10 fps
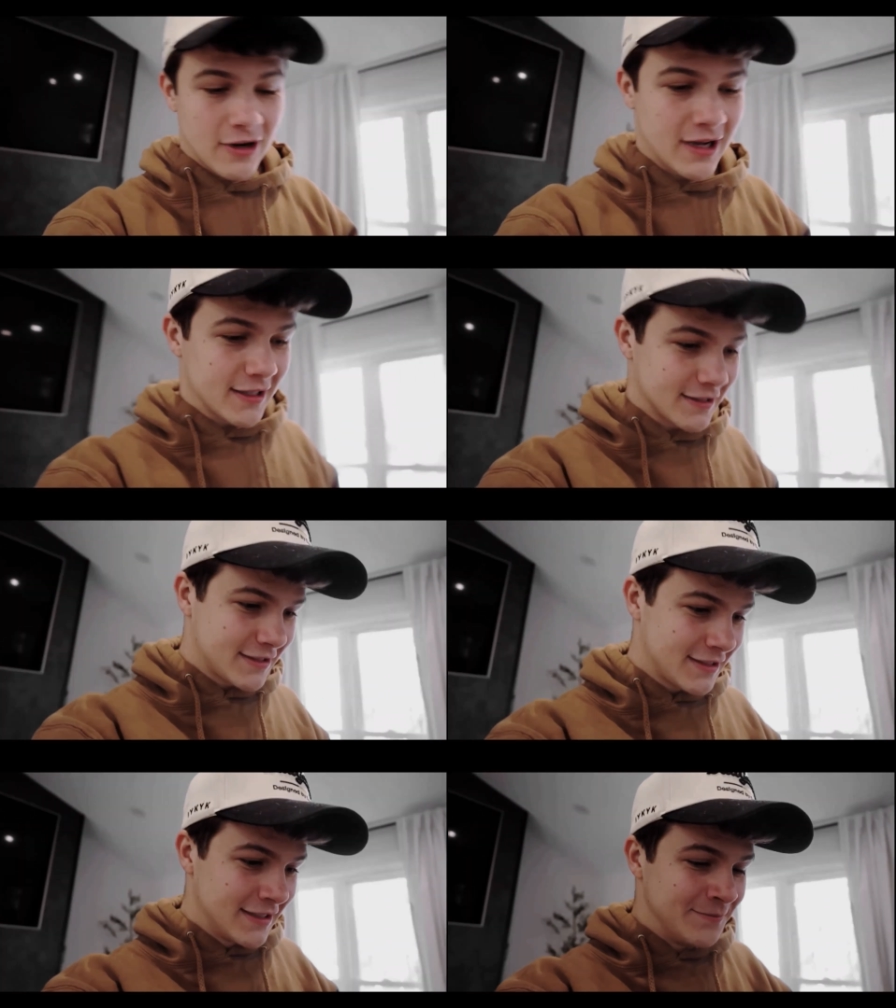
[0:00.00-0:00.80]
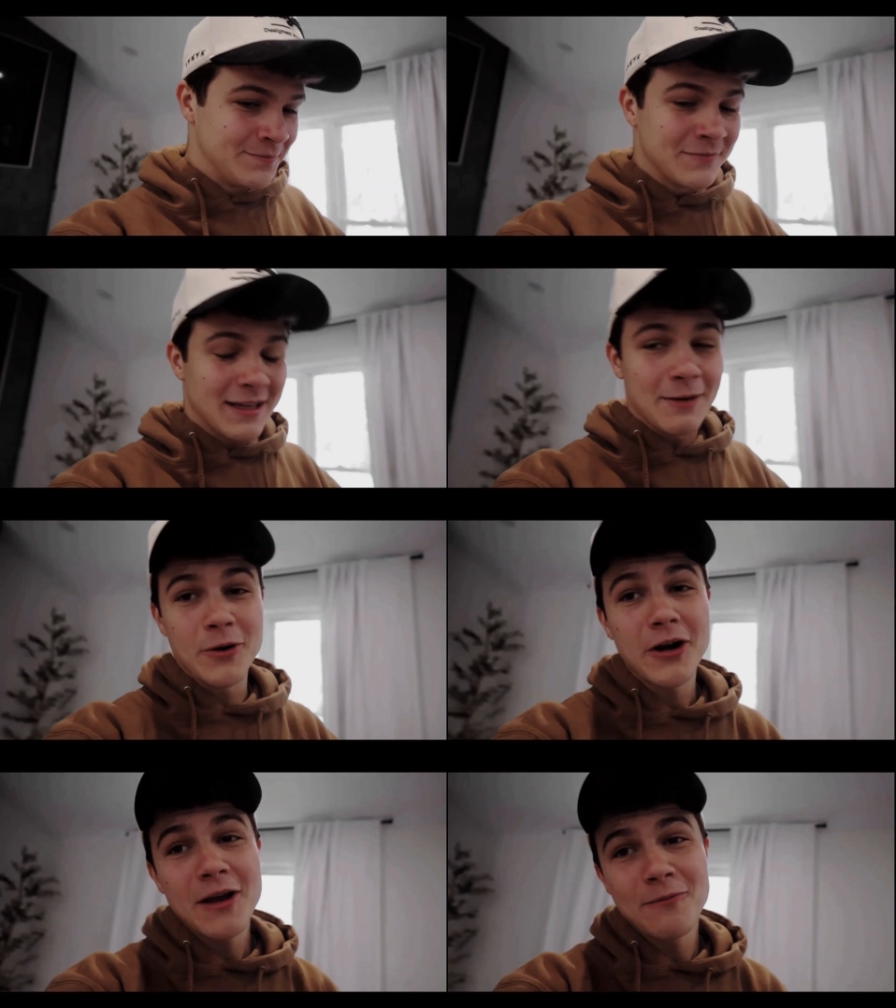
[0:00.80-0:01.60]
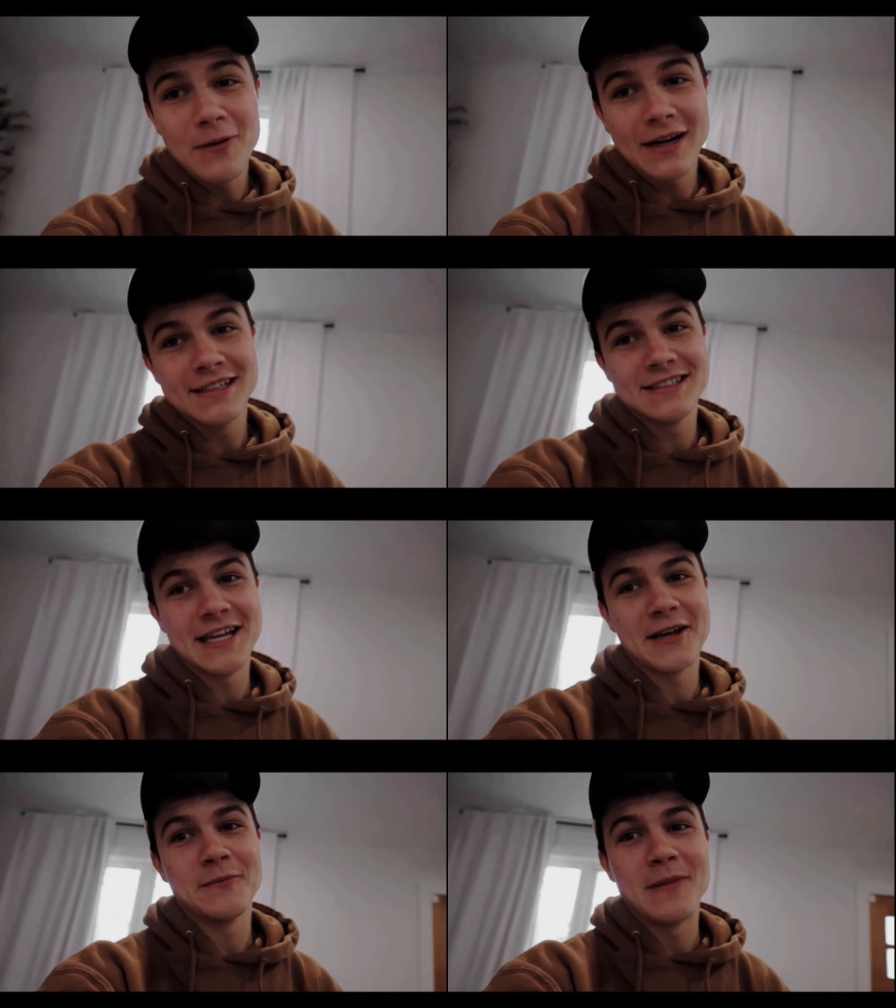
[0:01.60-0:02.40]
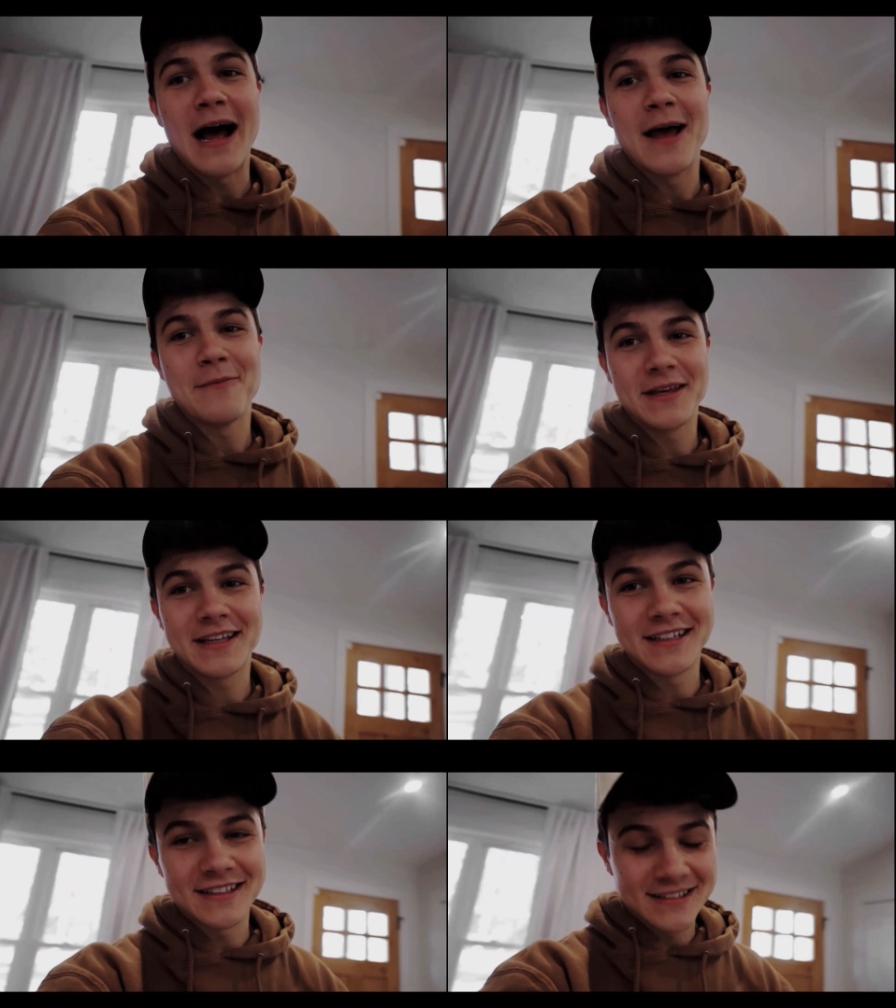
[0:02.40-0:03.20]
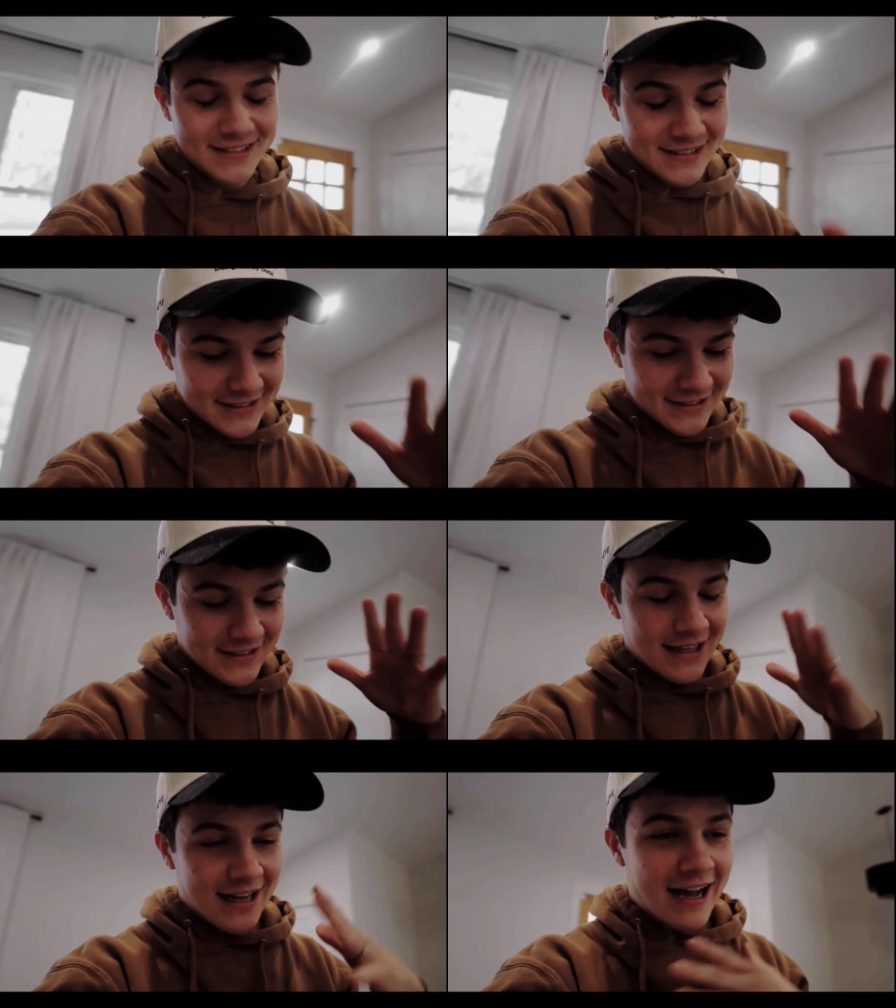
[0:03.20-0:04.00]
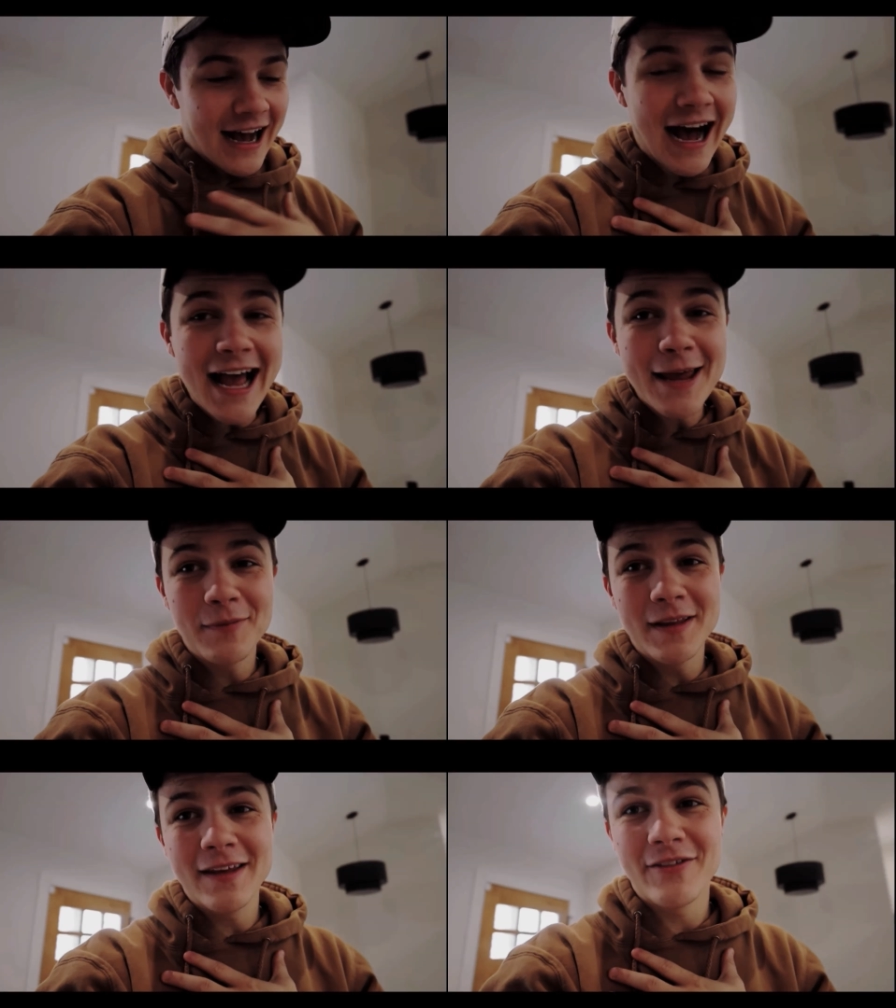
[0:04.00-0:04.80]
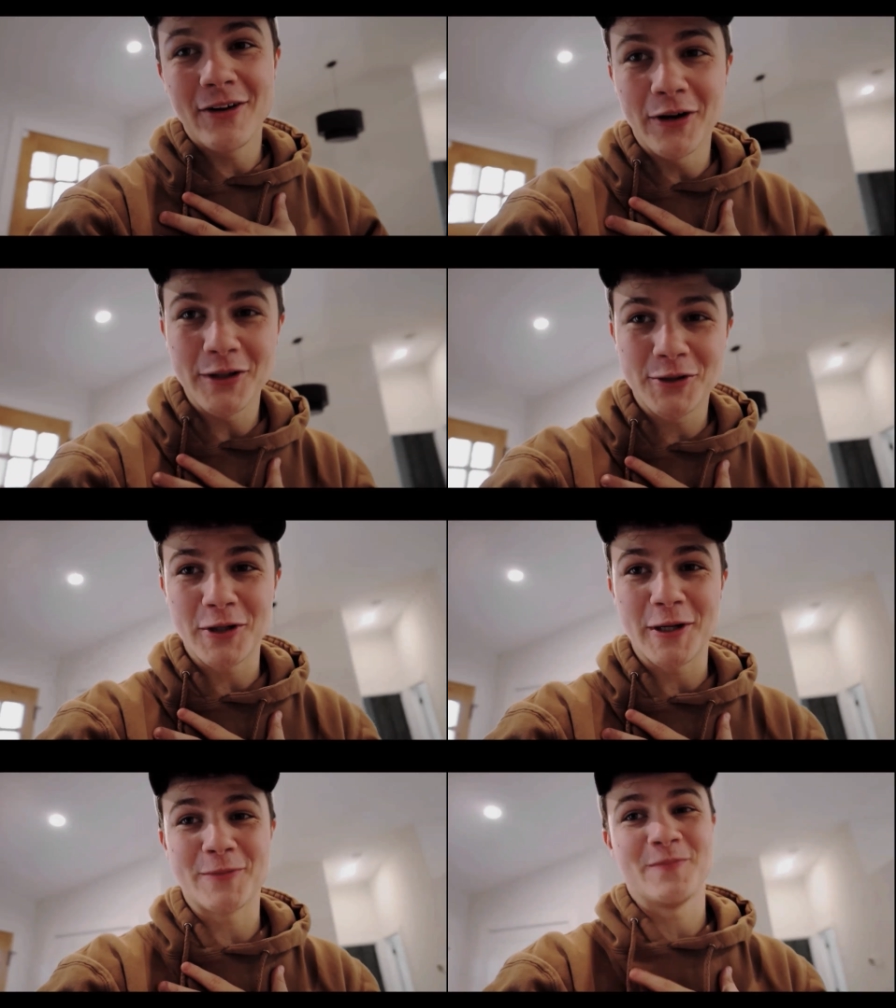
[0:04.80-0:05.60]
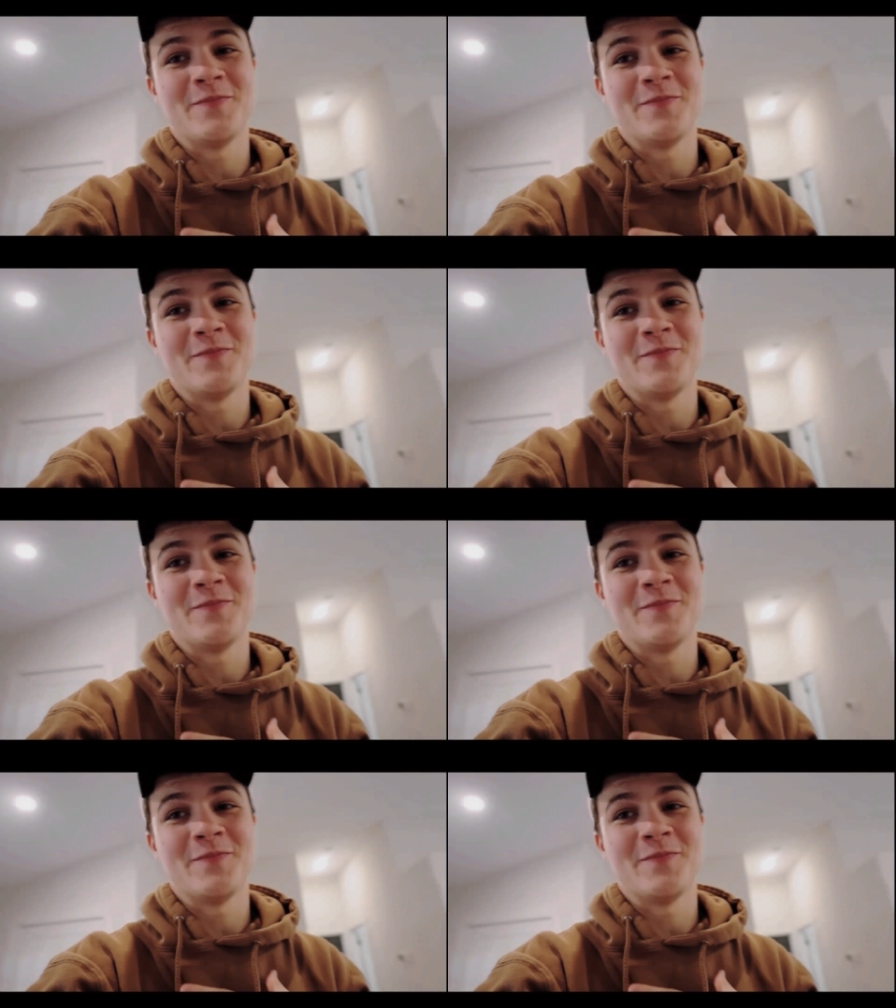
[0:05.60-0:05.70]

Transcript: Some fans are worried that the promotion conflicts with her recent battle with kidney stones.